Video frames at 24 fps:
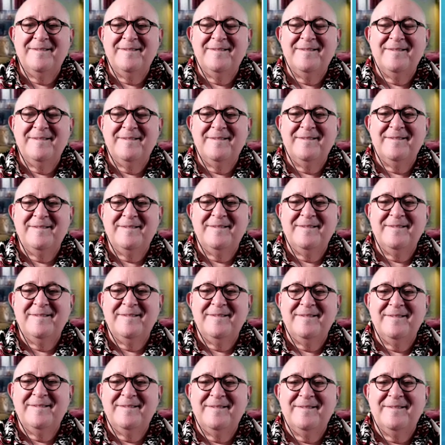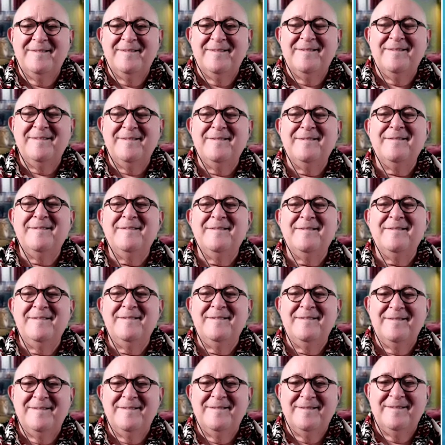
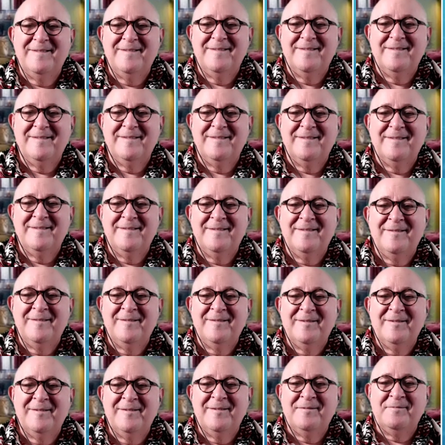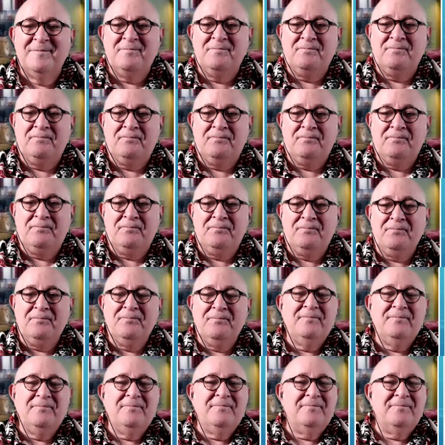(not speaking)